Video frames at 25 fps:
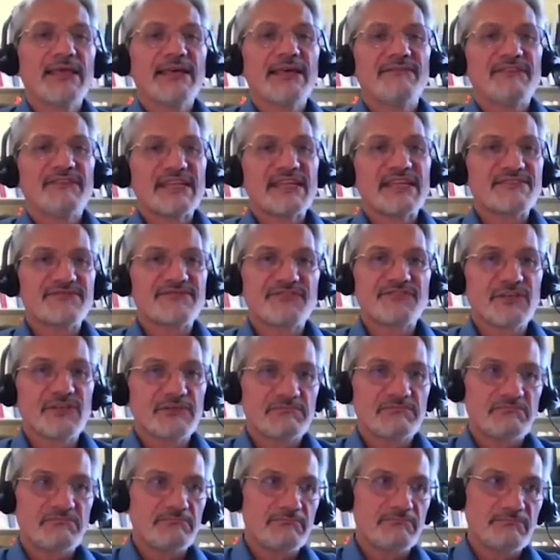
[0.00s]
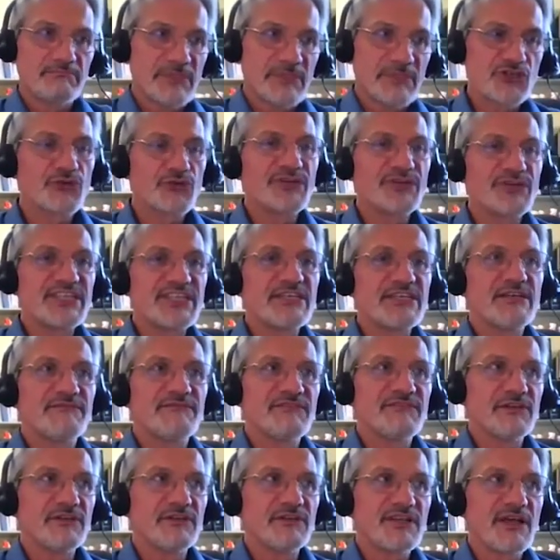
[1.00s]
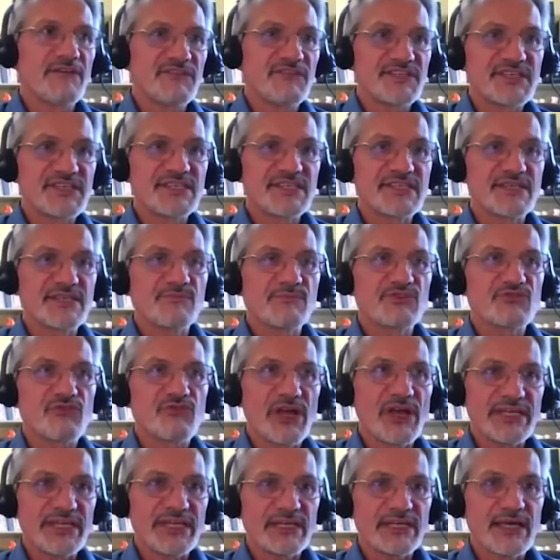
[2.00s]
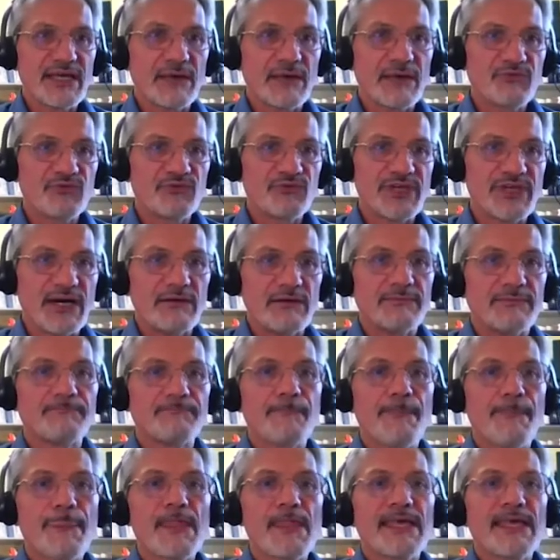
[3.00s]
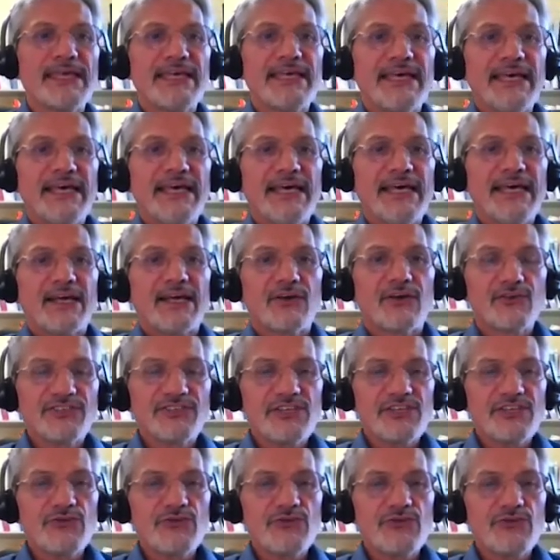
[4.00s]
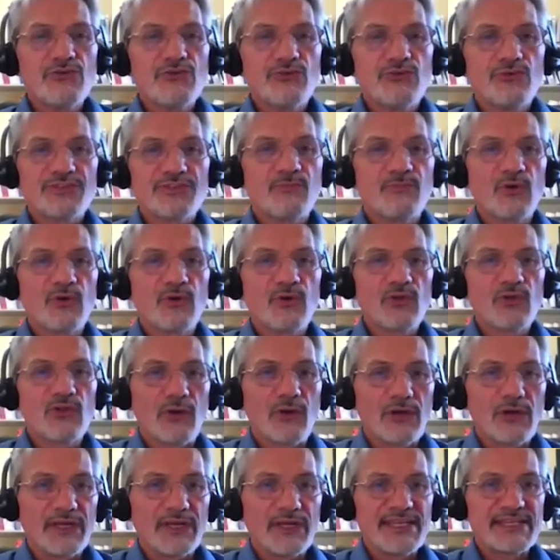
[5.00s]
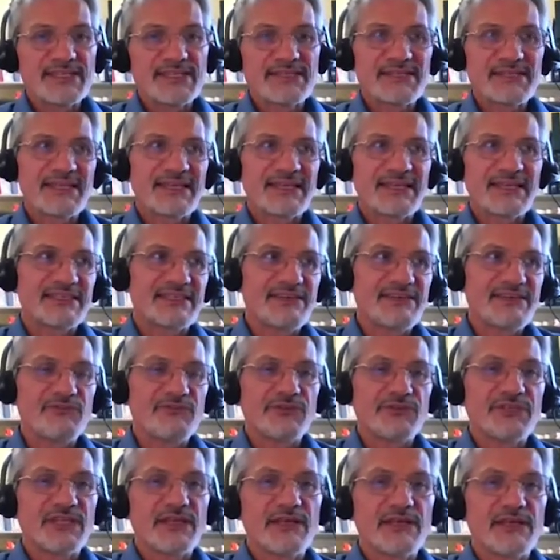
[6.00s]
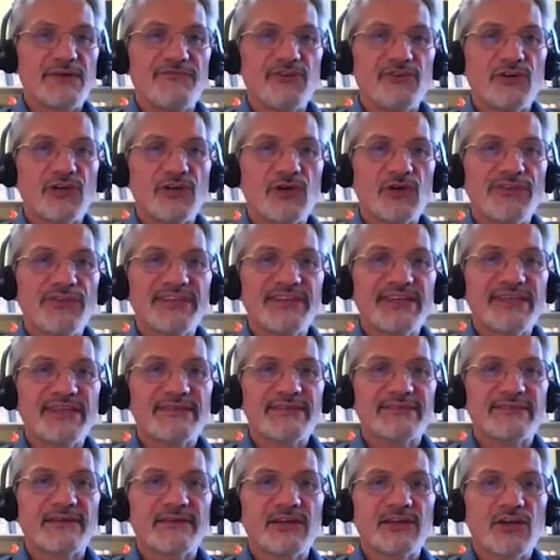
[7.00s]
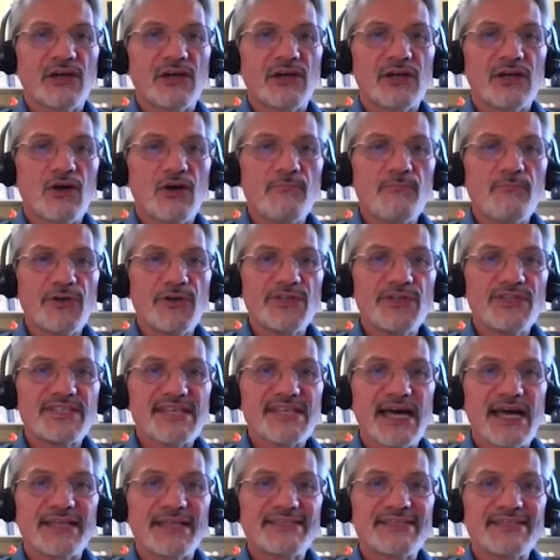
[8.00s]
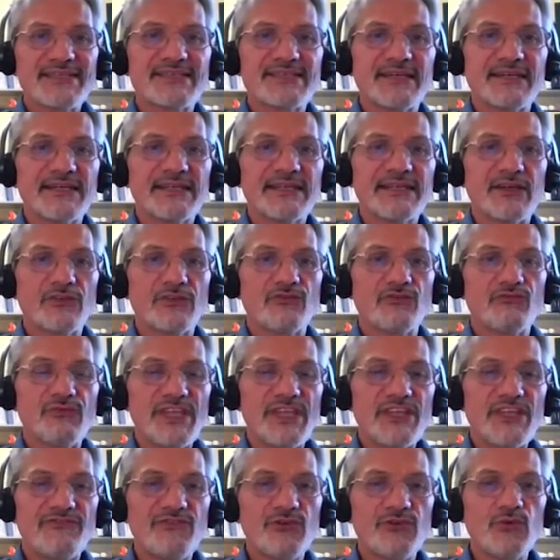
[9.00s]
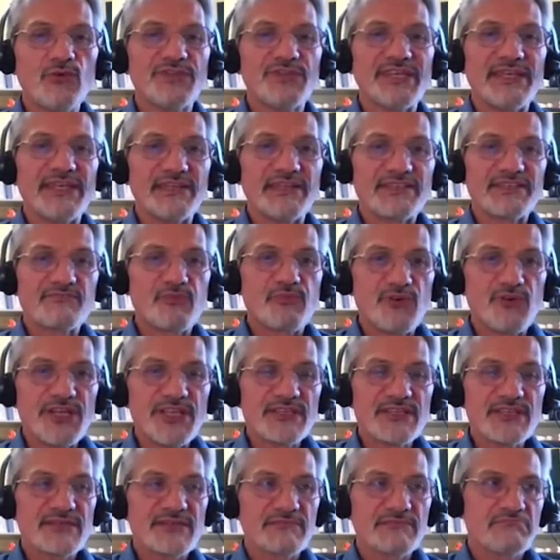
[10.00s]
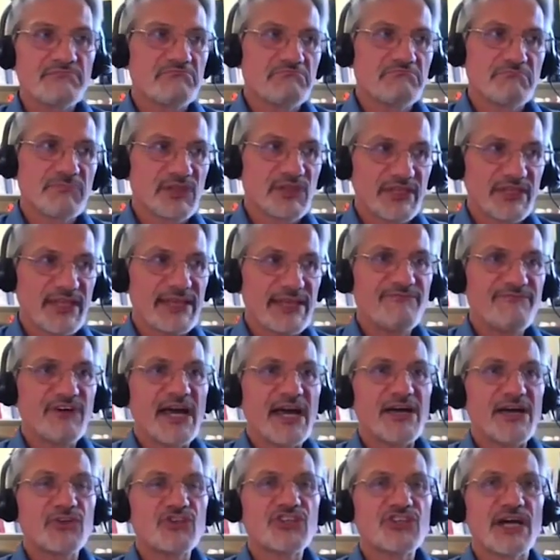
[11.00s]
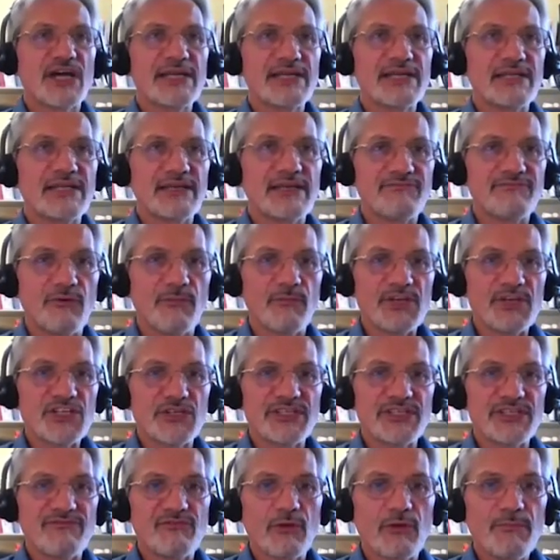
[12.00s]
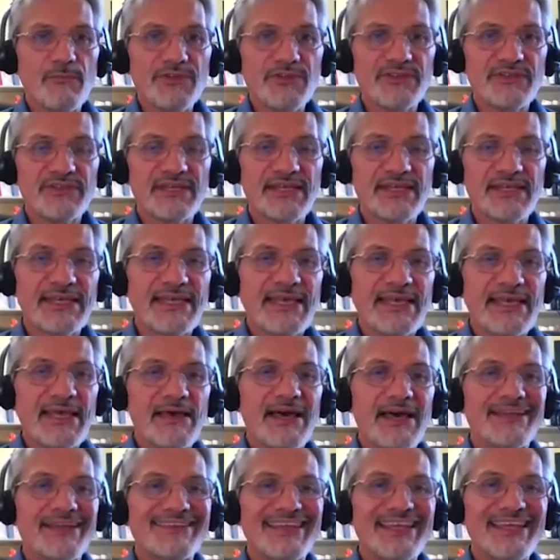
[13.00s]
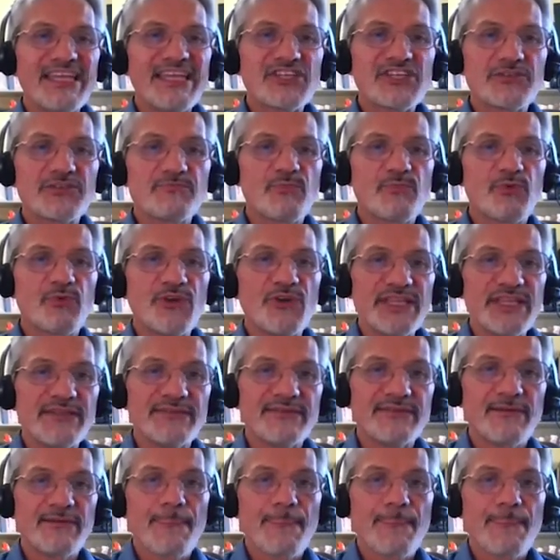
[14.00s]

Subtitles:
That's the majority of the systems running up to now. Continuous model is different. The content components are designed and reviewed in sprints, in agile information development. At each sprint,